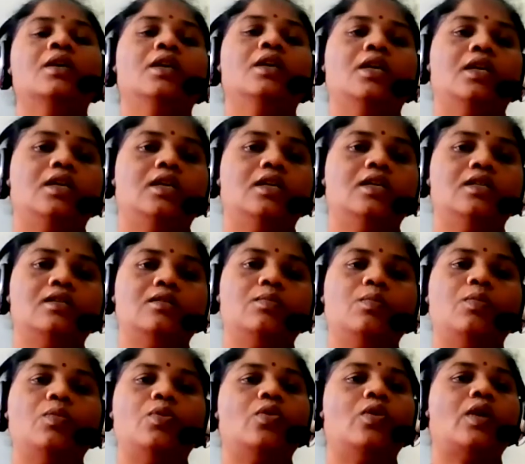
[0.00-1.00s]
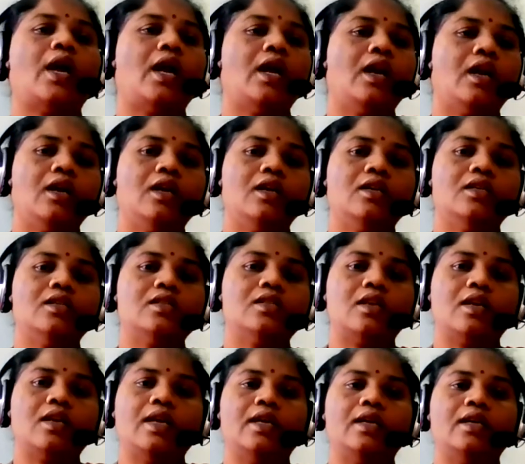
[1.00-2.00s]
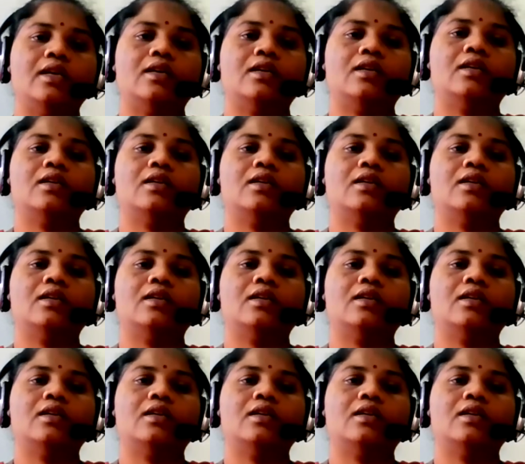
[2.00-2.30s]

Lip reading: It is more or less like